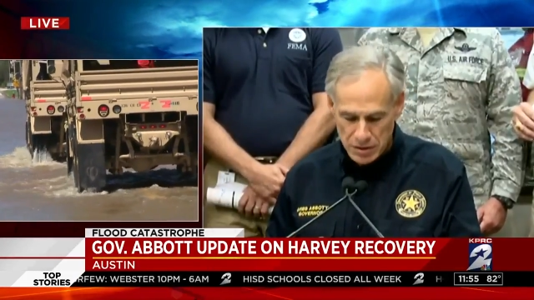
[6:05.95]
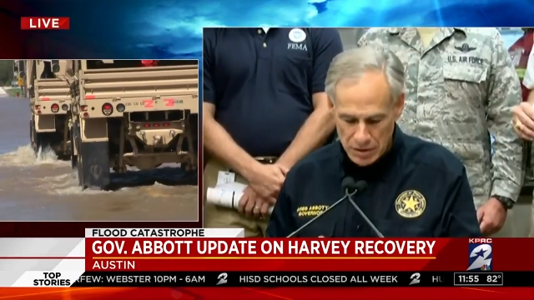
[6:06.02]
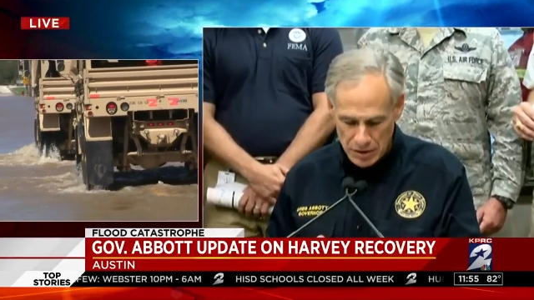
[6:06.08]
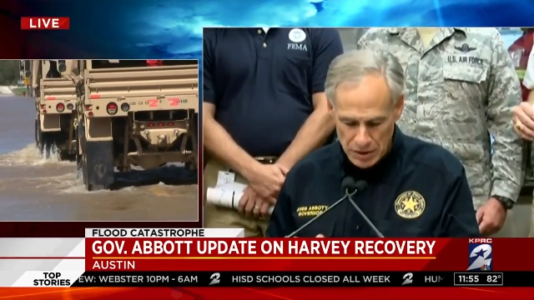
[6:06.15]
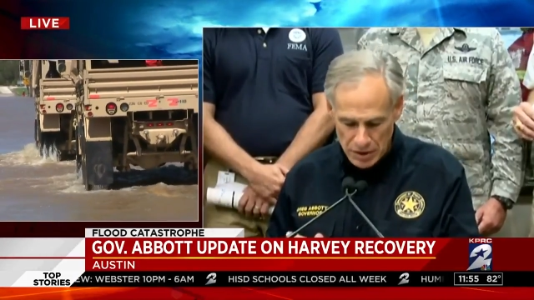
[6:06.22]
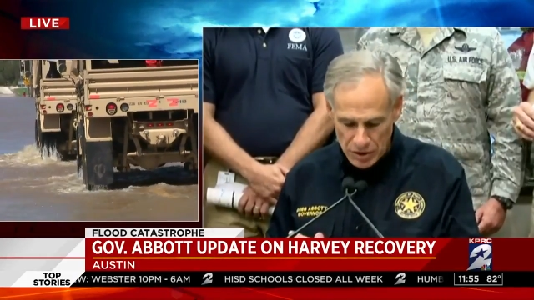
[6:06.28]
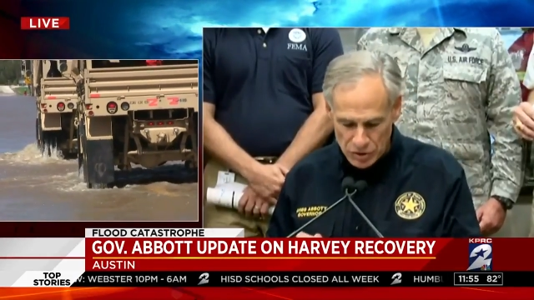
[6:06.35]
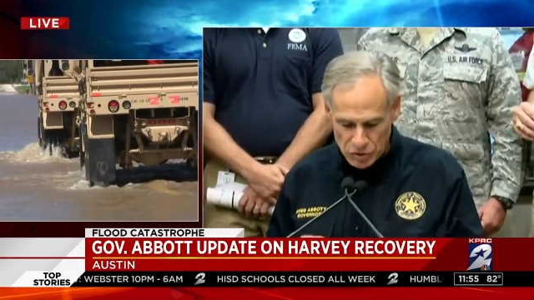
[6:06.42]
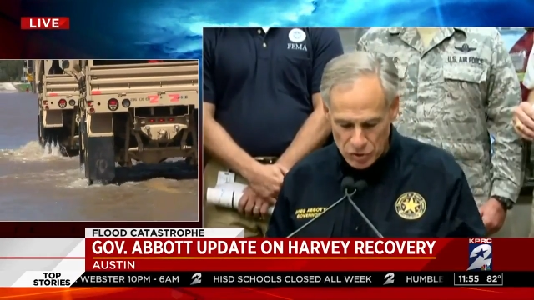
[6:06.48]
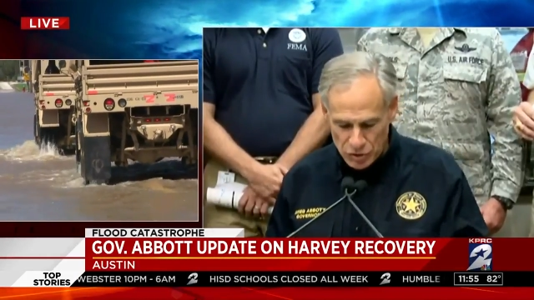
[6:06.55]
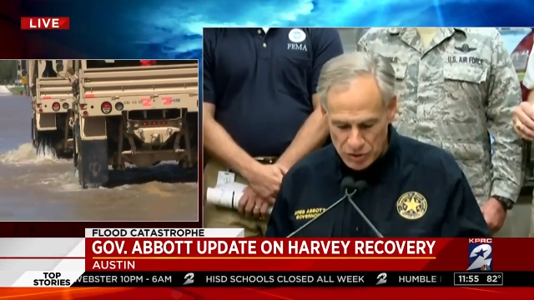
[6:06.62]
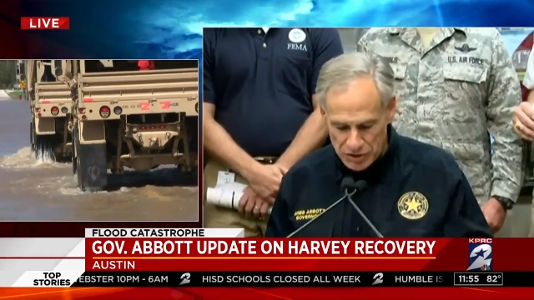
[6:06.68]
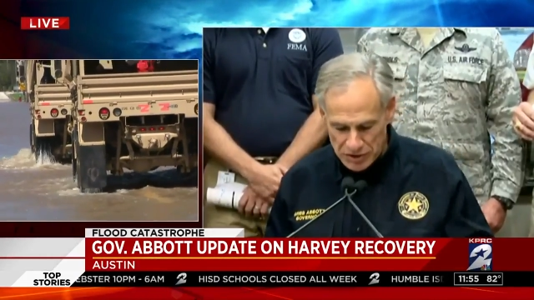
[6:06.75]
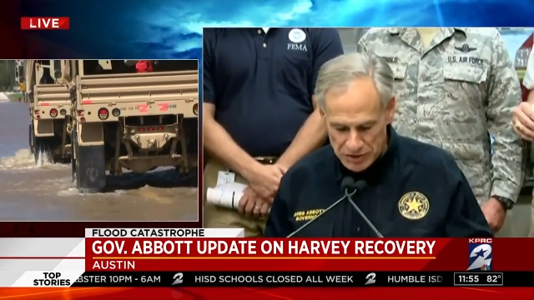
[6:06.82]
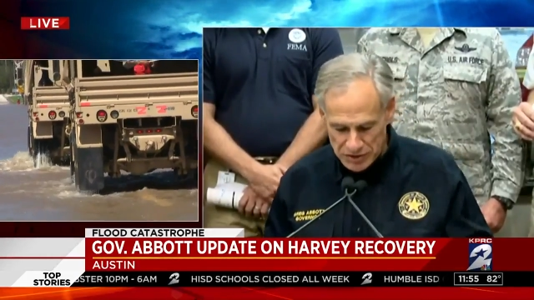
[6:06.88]
to
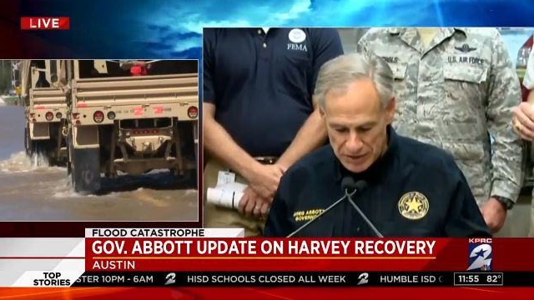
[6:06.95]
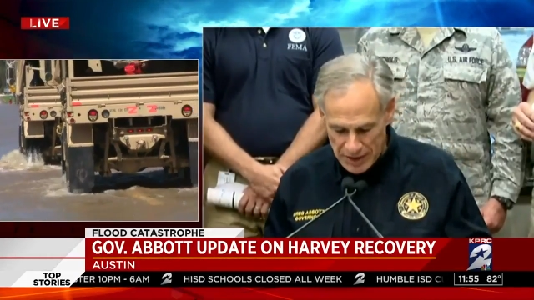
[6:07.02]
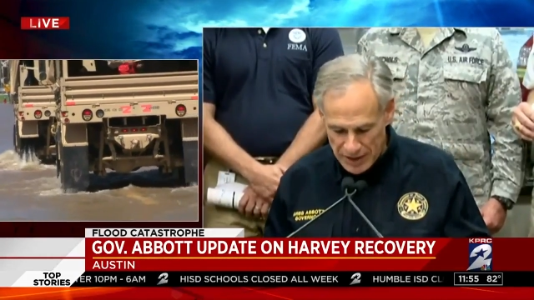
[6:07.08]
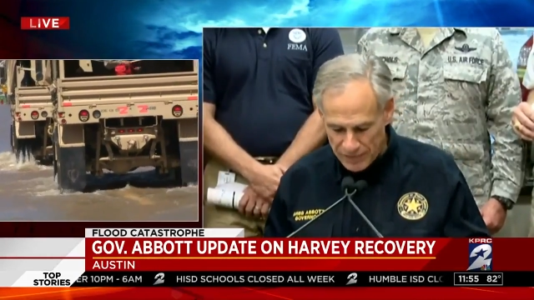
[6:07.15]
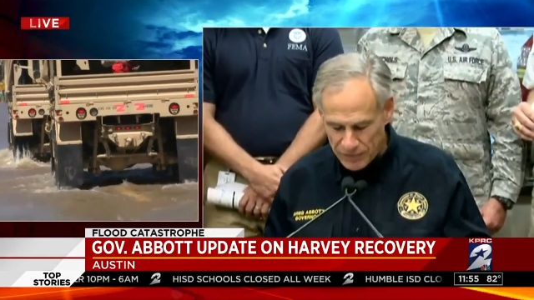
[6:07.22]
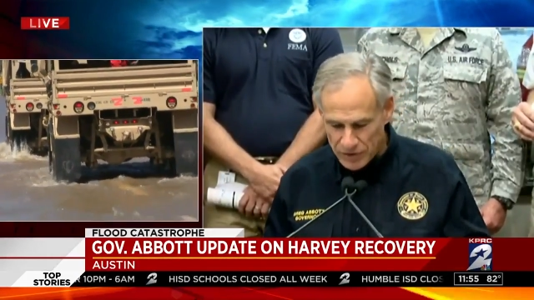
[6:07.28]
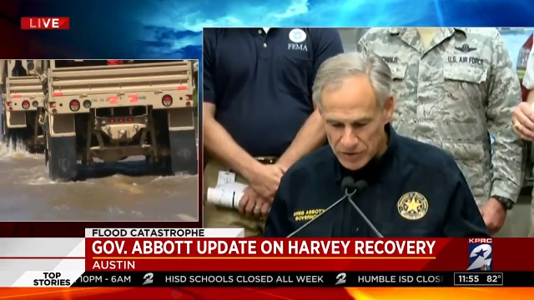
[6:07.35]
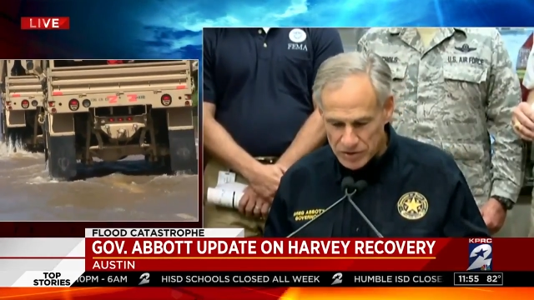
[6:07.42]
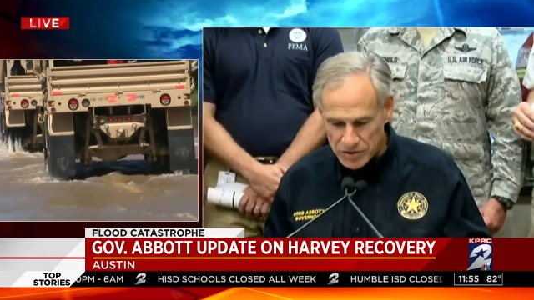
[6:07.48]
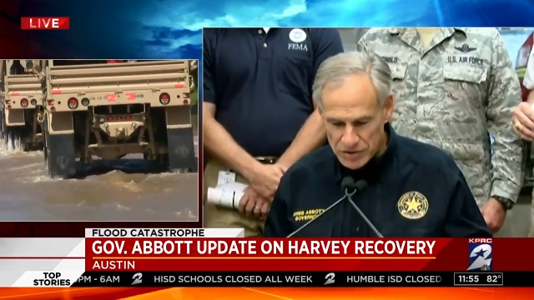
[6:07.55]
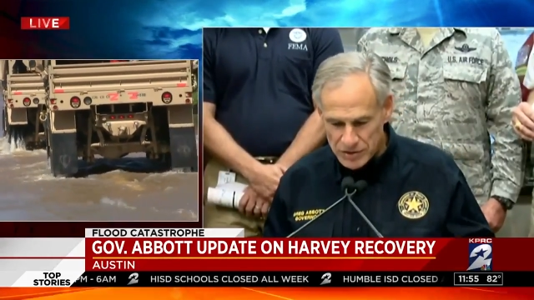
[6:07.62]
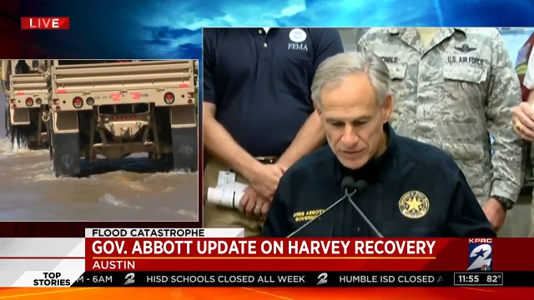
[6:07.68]
these efforts.